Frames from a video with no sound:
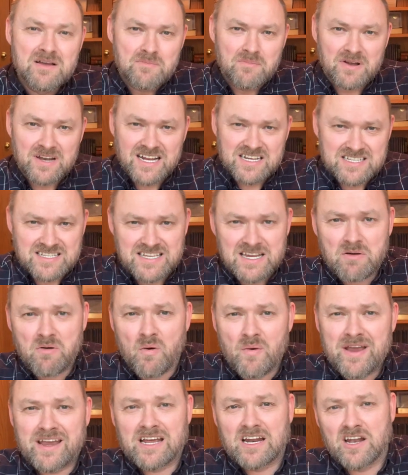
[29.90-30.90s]
But let's see what
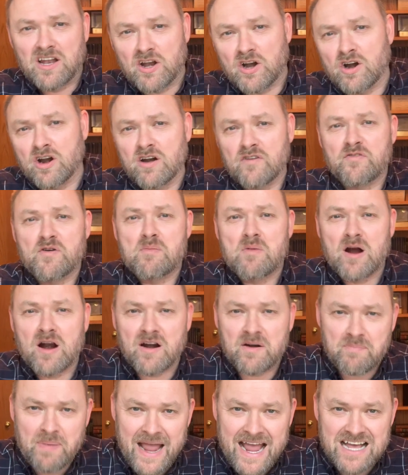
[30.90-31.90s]
we can learn from
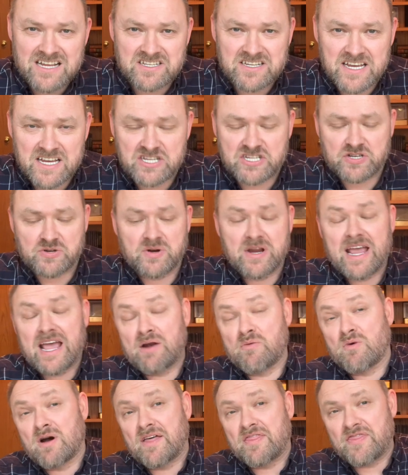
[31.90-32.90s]
our past history
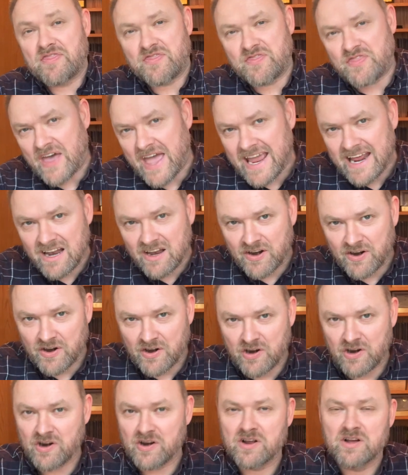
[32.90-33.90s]
and what they
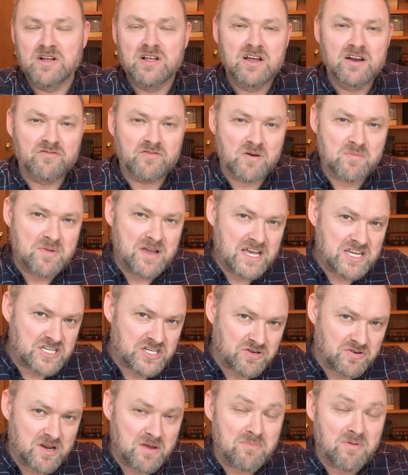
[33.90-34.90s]
learned from
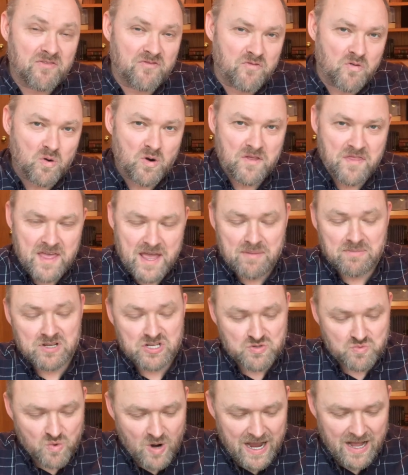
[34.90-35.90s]
history before them
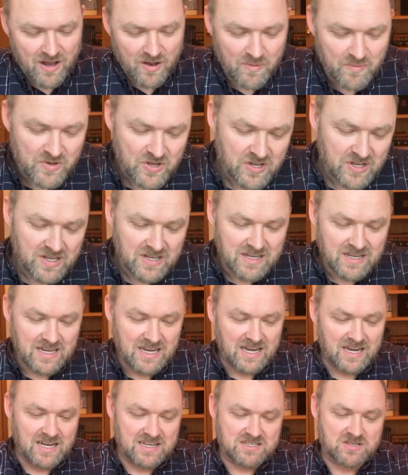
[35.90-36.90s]
as well.
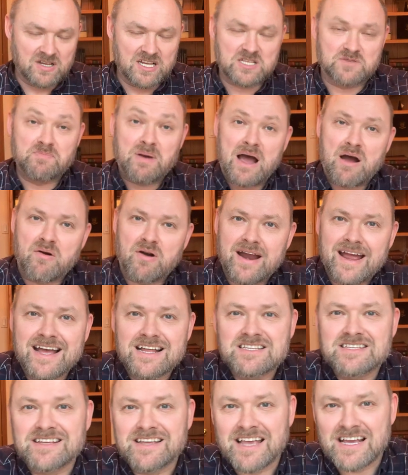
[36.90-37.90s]
Uh, so let's bow our
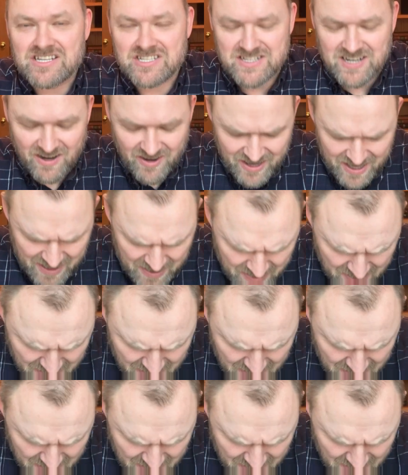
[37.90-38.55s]
heads and get started.